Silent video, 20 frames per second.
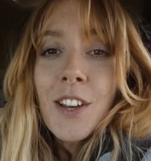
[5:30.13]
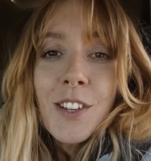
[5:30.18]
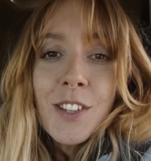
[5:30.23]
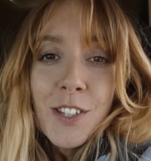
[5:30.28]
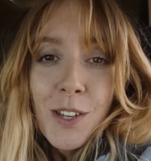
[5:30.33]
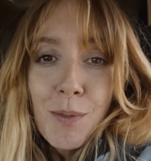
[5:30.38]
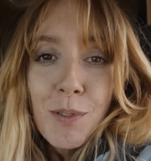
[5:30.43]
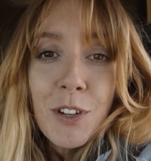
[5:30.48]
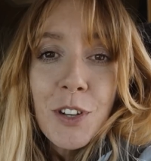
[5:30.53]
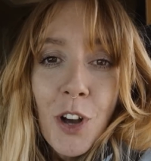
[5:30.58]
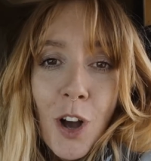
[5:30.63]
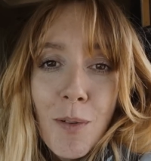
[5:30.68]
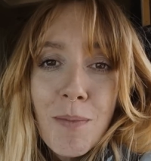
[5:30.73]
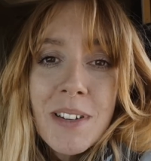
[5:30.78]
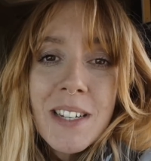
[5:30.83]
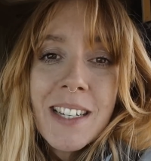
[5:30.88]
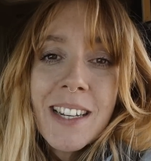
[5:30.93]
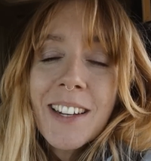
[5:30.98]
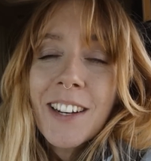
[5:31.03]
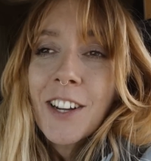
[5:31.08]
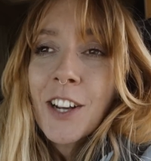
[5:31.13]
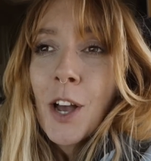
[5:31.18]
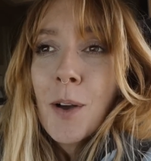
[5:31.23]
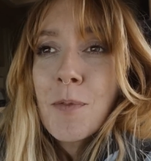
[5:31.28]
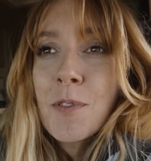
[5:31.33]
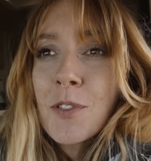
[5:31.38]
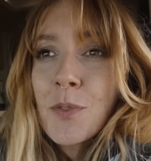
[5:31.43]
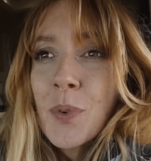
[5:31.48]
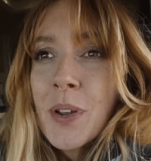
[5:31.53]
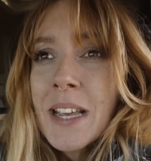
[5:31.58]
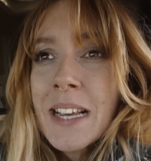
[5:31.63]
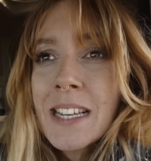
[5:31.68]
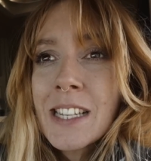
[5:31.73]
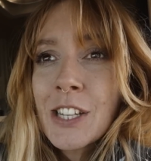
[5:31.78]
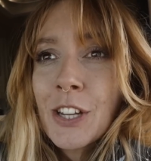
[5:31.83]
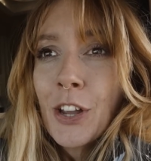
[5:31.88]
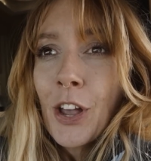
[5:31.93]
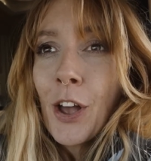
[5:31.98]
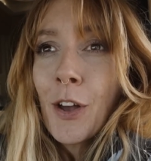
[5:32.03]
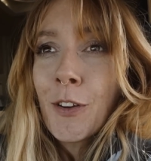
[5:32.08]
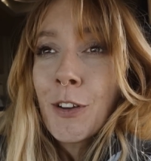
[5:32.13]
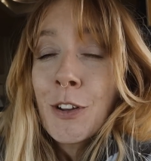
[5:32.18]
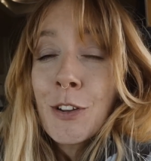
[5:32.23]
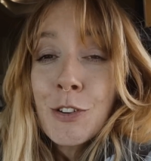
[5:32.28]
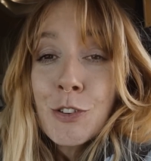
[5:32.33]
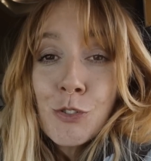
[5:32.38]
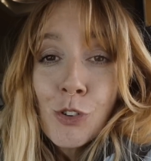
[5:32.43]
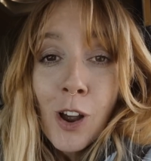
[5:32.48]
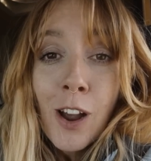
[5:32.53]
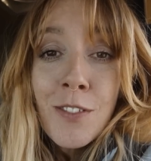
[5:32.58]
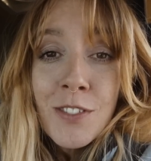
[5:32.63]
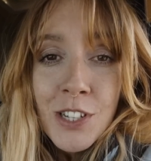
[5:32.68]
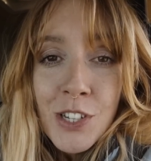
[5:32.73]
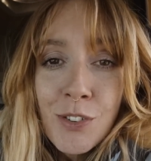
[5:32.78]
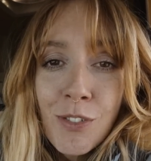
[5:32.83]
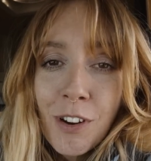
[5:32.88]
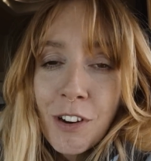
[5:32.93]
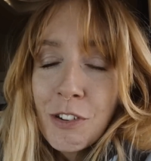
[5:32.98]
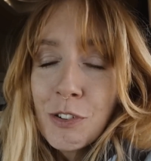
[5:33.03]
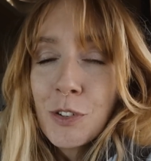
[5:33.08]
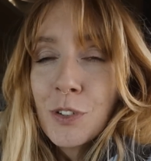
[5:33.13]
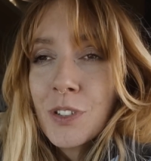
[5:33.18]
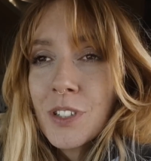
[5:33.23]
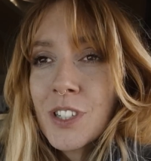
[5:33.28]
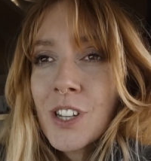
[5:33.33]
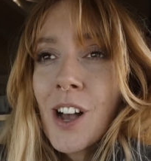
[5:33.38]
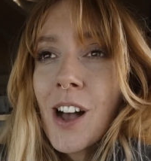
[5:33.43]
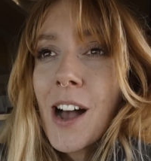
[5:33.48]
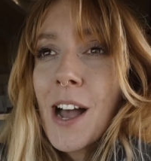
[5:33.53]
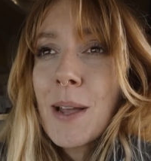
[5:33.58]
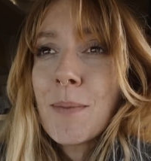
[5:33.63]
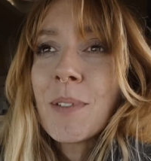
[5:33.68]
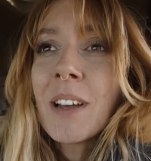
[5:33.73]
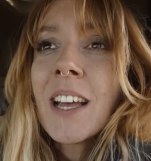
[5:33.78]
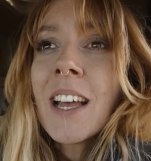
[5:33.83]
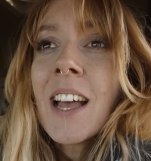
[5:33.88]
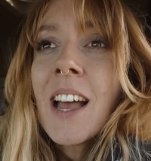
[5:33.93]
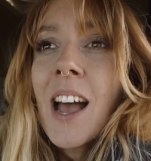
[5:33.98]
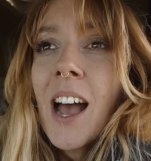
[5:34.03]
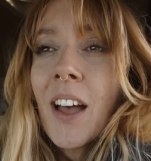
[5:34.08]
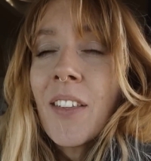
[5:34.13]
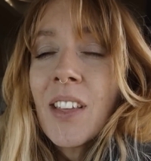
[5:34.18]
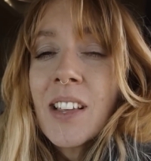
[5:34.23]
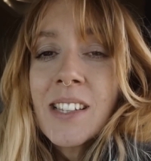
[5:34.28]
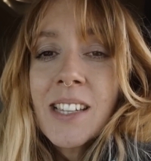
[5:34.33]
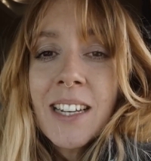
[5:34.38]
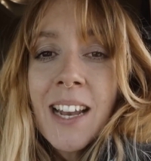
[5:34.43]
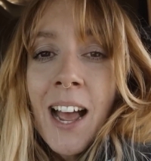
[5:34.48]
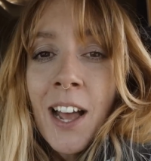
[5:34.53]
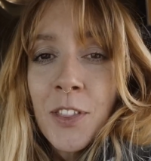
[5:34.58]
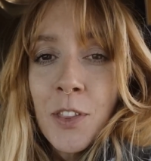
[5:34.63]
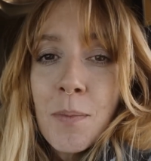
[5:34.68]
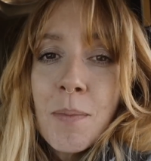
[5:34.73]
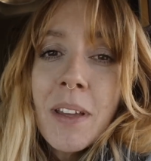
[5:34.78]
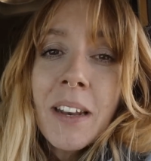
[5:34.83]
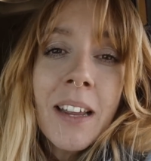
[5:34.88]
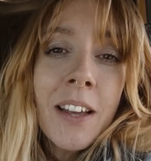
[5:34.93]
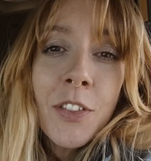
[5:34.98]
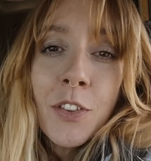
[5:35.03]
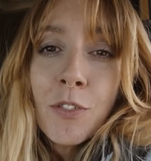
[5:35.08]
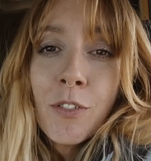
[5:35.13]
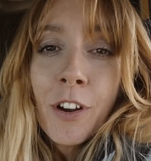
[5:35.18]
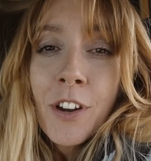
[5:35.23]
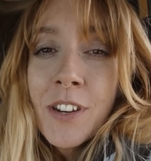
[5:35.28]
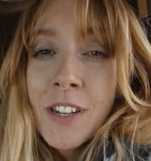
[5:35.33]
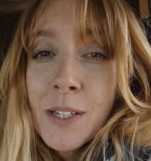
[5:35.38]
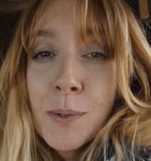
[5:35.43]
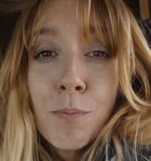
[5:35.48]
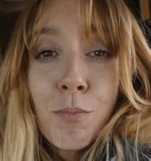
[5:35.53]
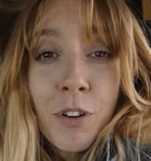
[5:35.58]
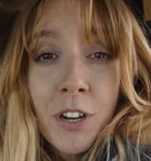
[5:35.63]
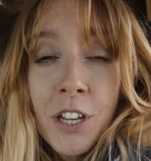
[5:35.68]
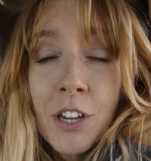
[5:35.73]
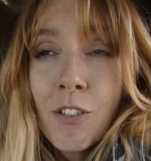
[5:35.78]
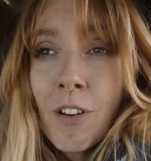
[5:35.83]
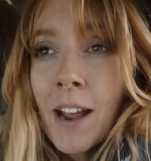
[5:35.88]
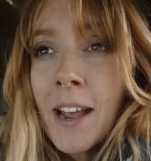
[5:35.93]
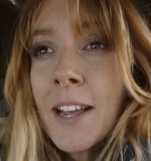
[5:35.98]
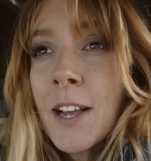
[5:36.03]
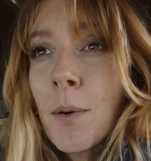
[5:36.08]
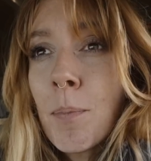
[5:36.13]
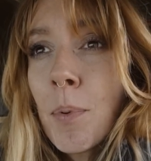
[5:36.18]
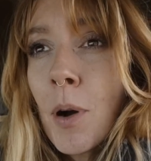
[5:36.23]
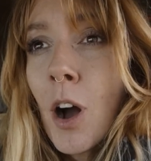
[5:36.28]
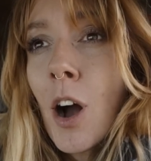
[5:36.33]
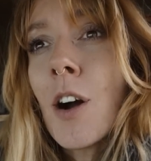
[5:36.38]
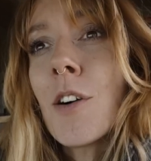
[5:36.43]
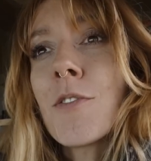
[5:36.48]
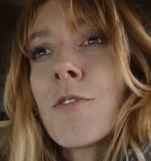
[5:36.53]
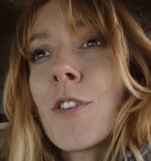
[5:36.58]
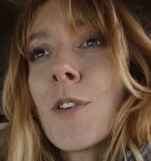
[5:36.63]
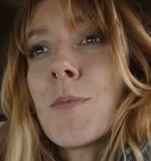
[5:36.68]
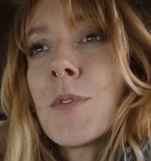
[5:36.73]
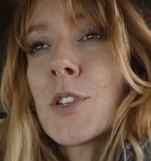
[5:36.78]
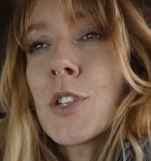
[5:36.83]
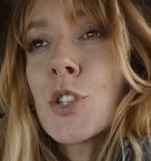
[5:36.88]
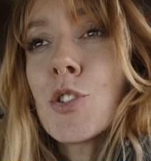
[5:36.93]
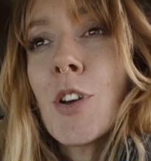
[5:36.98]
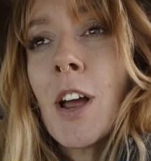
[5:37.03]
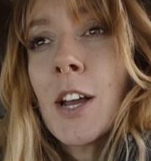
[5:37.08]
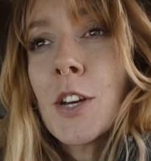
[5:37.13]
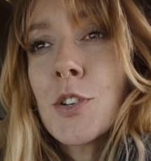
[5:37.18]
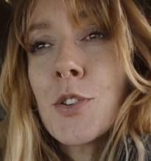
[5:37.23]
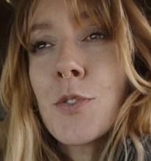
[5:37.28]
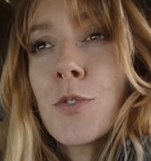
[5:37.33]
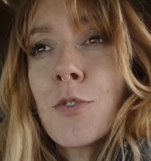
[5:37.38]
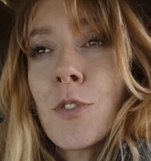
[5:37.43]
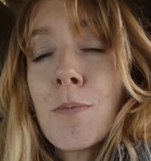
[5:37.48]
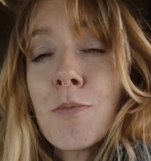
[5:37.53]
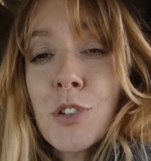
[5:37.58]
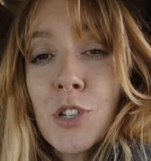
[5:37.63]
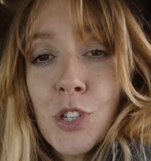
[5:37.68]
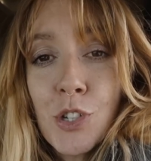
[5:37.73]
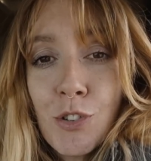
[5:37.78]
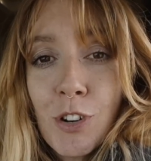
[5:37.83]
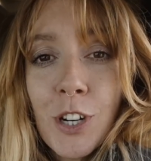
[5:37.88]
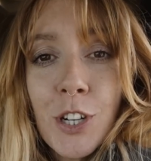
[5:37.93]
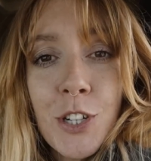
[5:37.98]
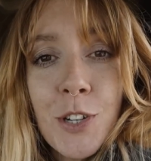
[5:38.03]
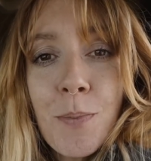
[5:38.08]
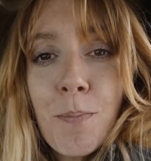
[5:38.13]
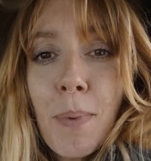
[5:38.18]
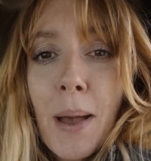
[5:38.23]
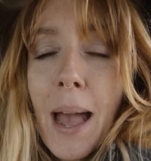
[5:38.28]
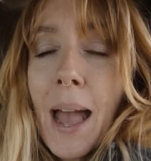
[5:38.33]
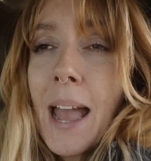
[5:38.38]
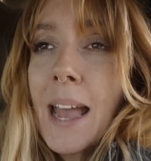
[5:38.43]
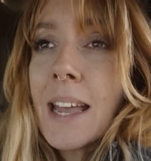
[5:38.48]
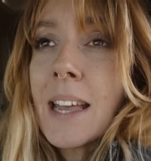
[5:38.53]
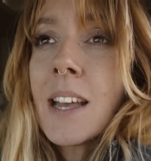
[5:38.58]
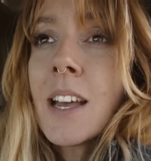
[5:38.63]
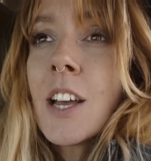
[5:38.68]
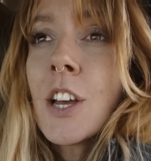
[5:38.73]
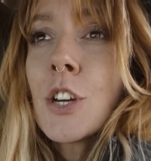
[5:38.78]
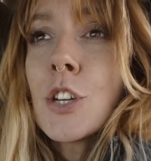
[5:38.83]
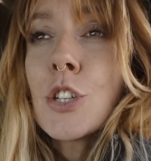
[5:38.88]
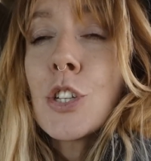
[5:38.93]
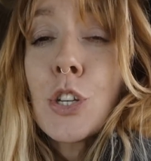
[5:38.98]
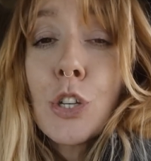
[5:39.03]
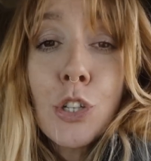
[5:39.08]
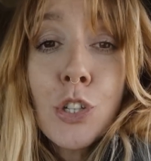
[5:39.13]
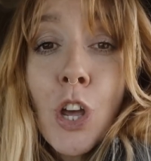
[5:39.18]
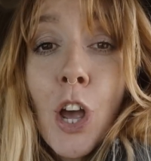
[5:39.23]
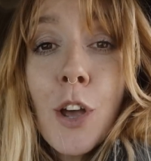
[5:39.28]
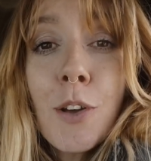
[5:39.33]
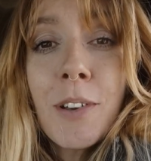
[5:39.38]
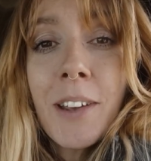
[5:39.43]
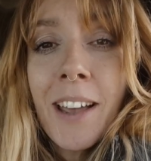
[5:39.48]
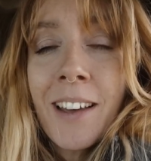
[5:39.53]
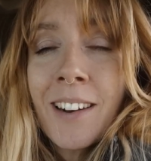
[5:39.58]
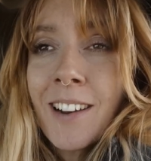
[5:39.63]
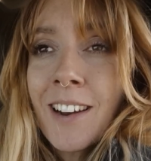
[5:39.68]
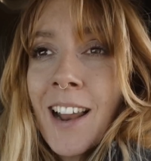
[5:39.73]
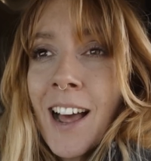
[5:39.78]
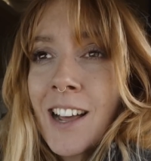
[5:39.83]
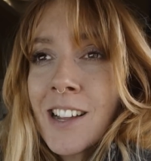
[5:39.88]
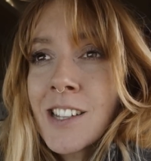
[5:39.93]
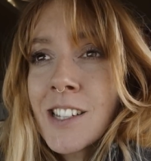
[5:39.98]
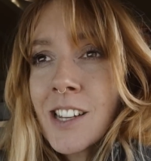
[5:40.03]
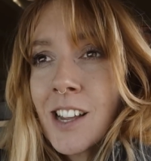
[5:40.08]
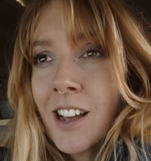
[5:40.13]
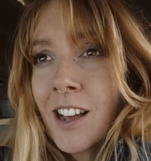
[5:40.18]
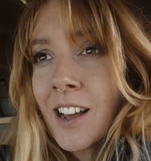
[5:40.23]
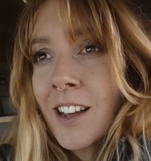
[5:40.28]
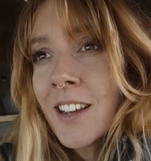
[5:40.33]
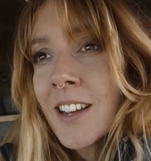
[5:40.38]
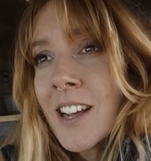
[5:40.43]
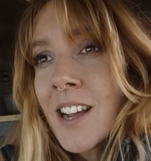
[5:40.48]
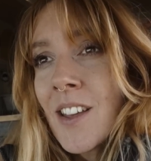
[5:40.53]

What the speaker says: Someone commented a couple of weeks ago who drives this road all the time, and they said at the minute the road is pretty great apart from the stretch from Destruction Bay to Tok in Alaska.